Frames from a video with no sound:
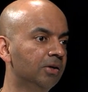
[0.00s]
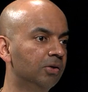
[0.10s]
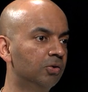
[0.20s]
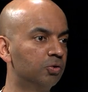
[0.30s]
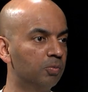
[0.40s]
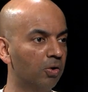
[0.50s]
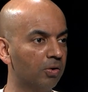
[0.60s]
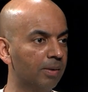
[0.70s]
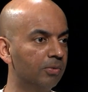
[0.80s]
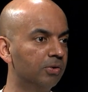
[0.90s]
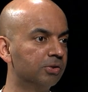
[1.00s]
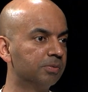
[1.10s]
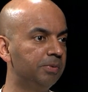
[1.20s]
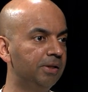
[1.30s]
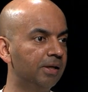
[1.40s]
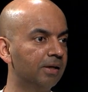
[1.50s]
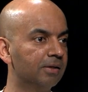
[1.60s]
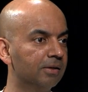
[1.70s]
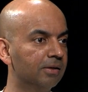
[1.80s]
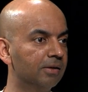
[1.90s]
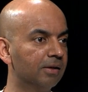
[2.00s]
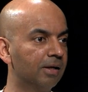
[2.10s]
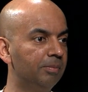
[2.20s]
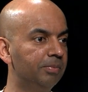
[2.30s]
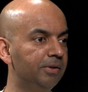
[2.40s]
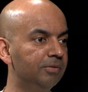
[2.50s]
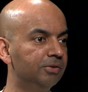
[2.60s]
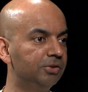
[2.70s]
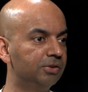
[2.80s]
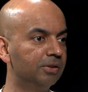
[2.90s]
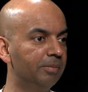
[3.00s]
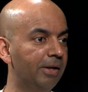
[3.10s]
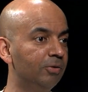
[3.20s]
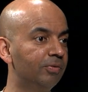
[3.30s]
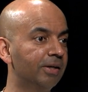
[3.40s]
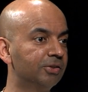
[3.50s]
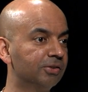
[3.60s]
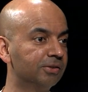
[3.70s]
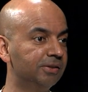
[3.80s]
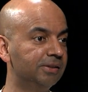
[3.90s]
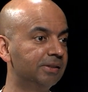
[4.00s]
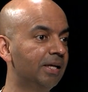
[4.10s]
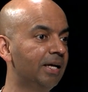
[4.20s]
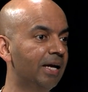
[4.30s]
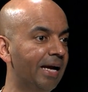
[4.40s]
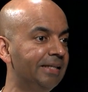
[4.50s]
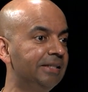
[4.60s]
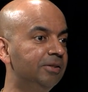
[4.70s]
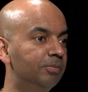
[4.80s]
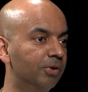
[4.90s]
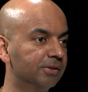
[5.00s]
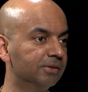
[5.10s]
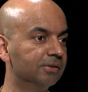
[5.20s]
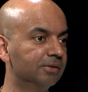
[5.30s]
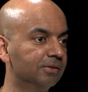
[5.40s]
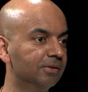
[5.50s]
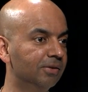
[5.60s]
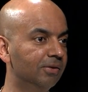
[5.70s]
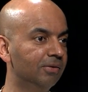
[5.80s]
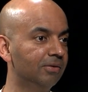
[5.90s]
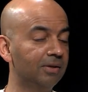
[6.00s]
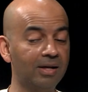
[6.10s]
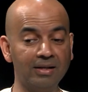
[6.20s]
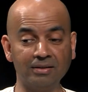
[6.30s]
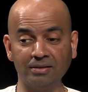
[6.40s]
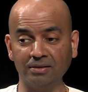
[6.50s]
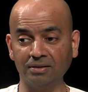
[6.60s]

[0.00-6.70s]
You know, tomorrow I'm going to speak at a company which manufactures these antidepressants, you know, and